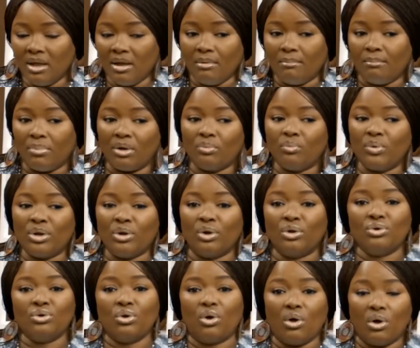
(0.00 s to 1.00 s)
But we
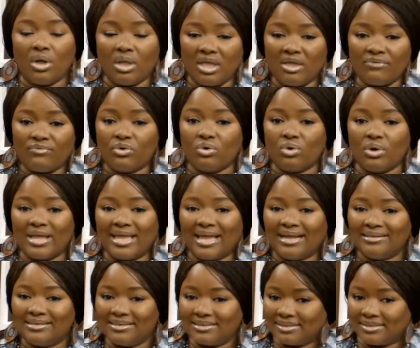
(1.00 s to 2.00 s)
don't know, if you don't
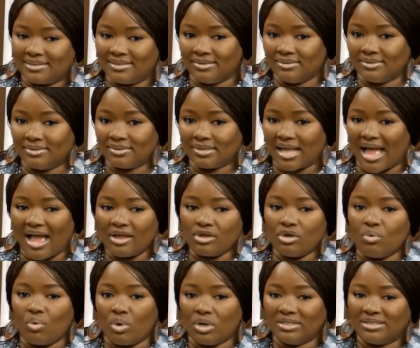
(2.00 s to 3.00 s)
get these skills, how
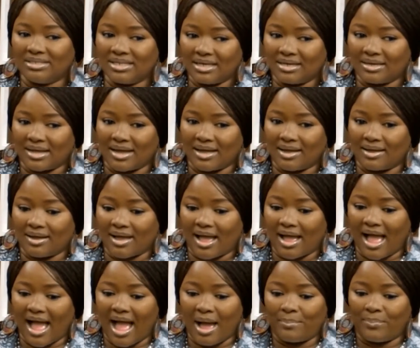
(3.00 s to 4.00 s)
you won't take,
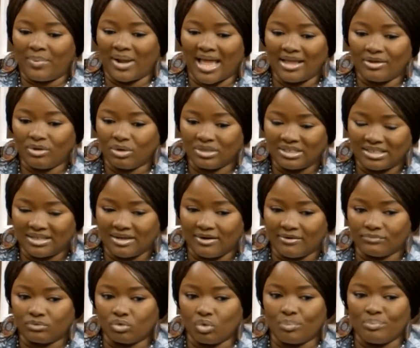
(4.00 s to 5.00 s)
apply
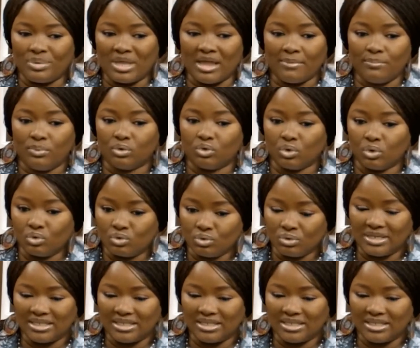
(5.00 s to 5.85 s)
yourself to be able to do these